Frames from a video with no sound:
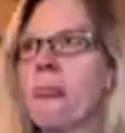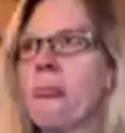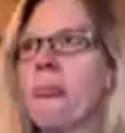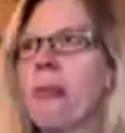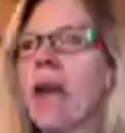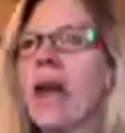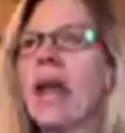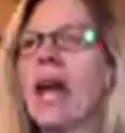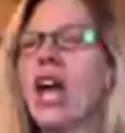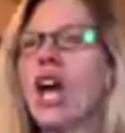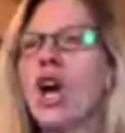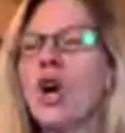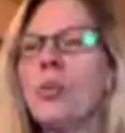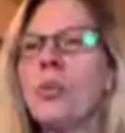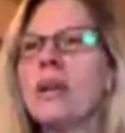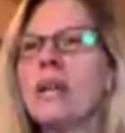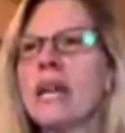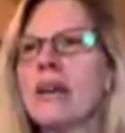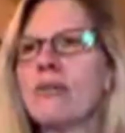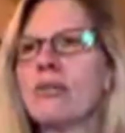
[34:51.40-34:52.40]
I hope
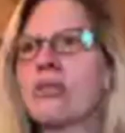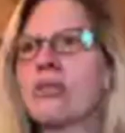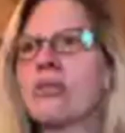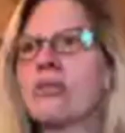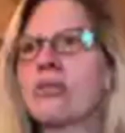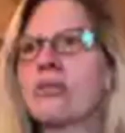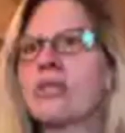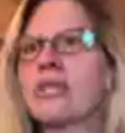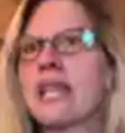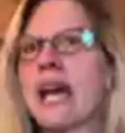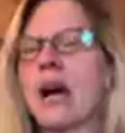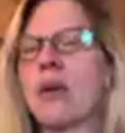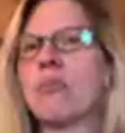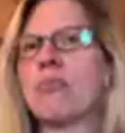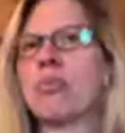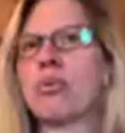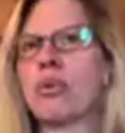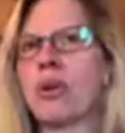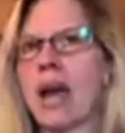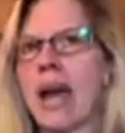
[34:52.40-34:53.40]
we never sound
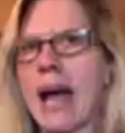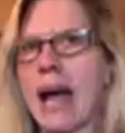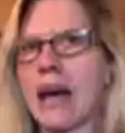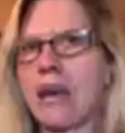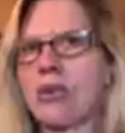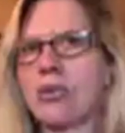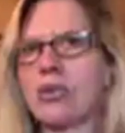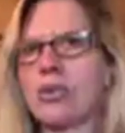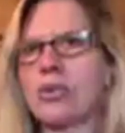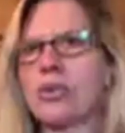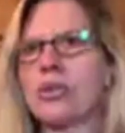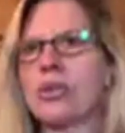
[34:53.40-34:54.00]
proud